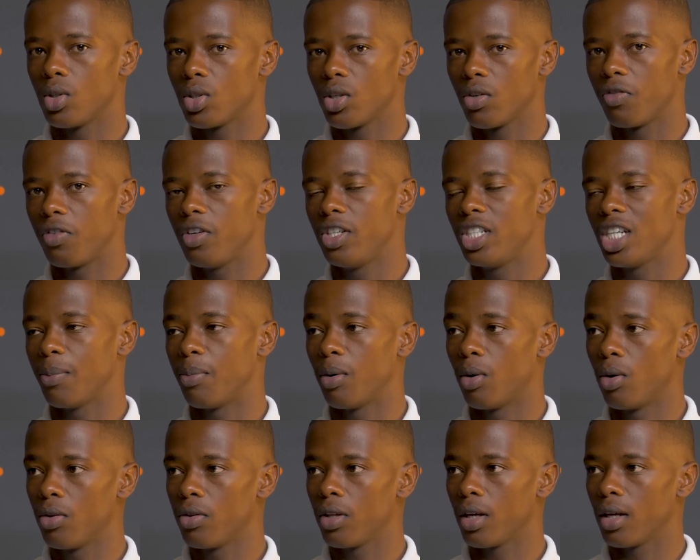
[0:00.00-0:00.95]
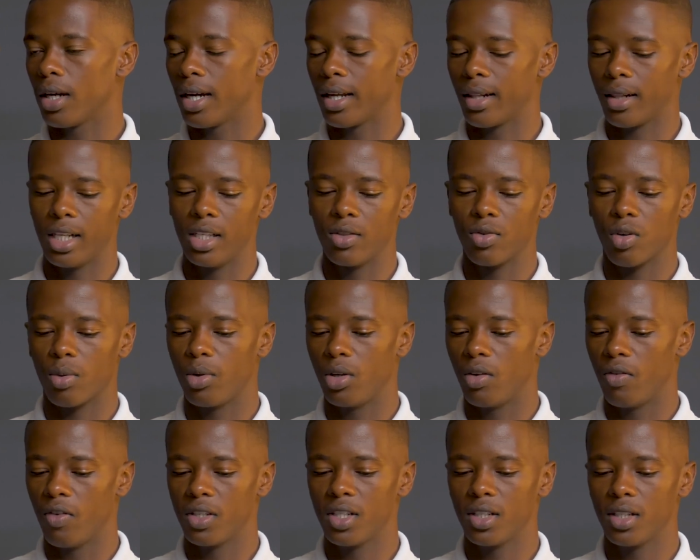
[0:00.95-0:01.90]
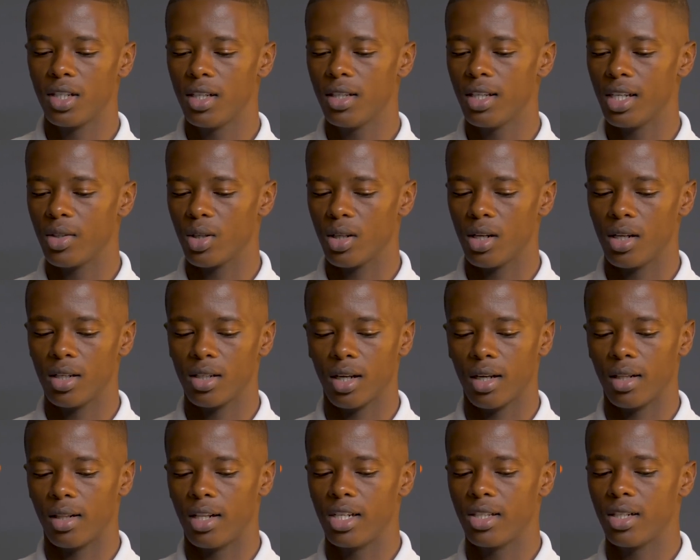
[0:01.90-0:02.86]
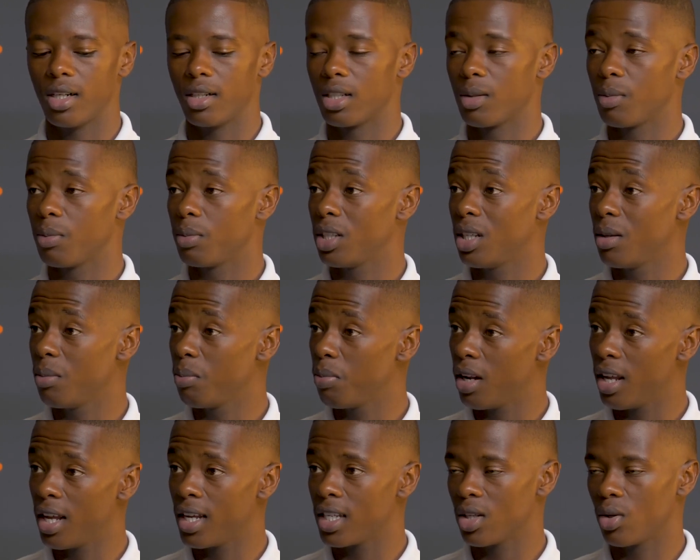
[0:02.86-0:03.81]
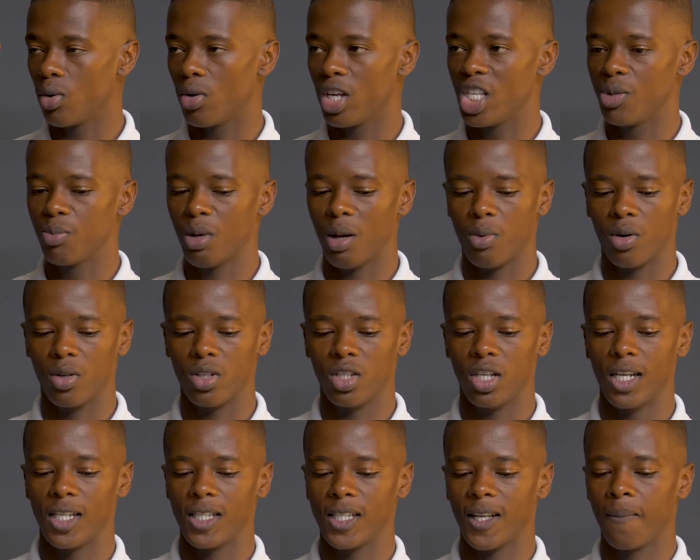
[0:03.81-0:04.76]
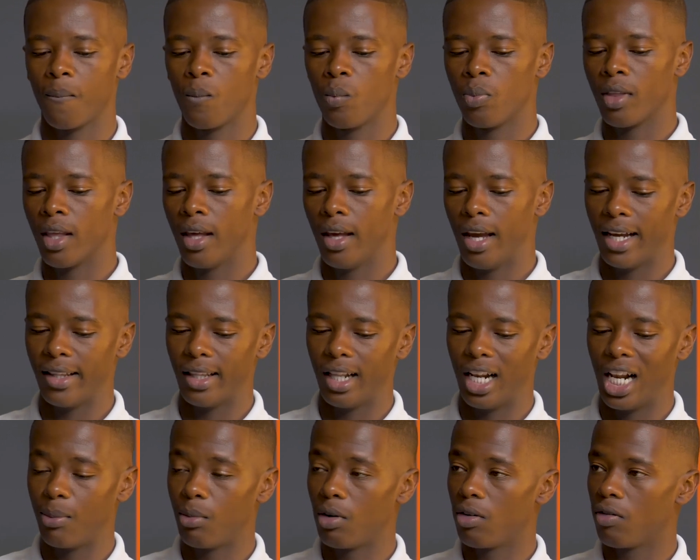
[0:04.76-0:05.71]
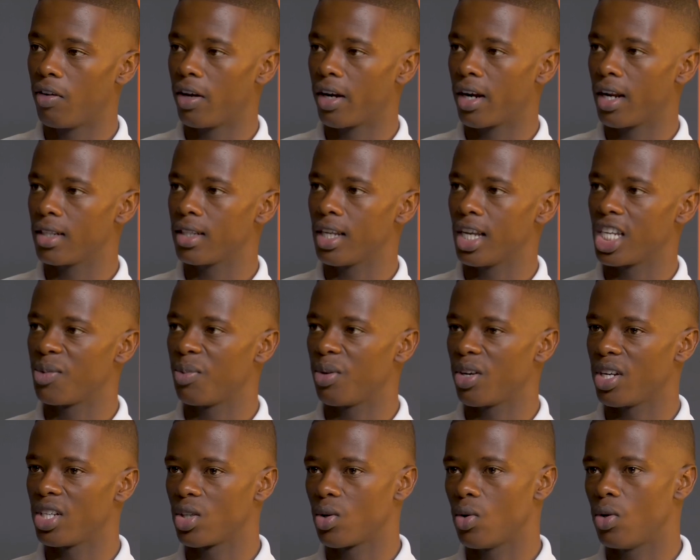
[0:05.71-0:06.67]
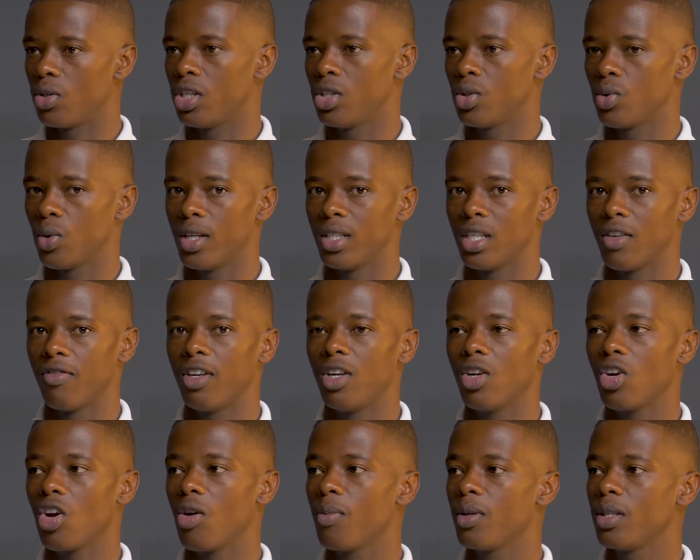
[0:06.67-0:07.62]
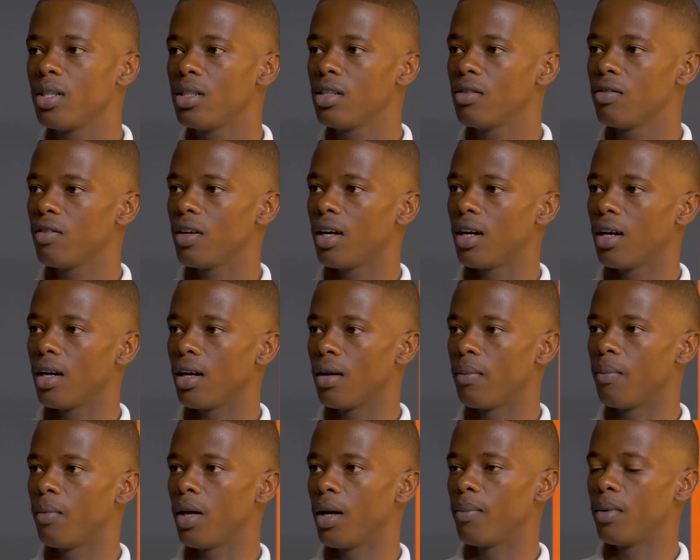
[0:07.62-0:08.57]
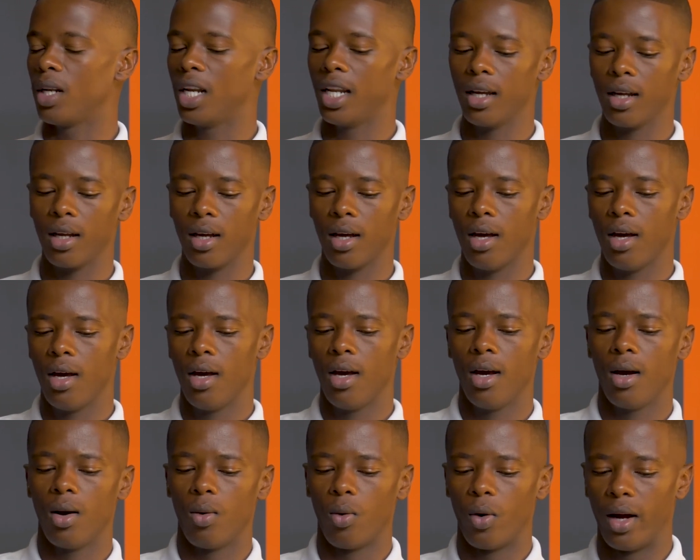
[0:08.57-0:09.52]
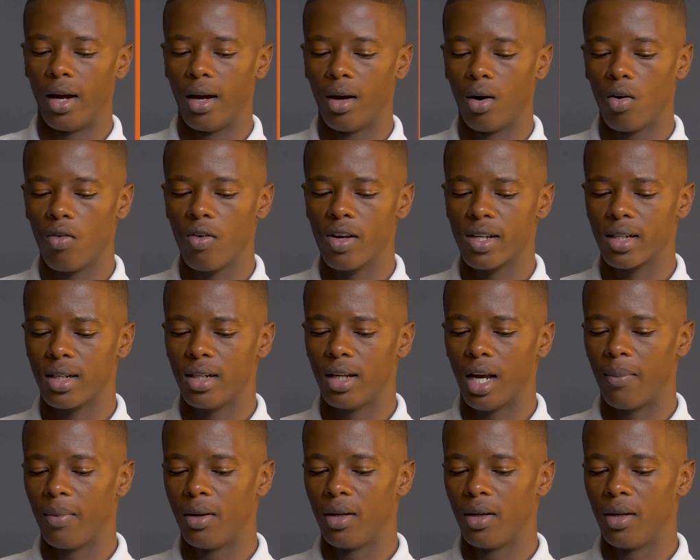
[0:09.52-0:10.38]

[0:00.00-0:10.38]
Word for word: also feature both uh, athletes from universities as well as national team players. You know, mm-hmm. inspired Proteas at the various experienced coaches. So it's a very competitive um, um, league, where obviously I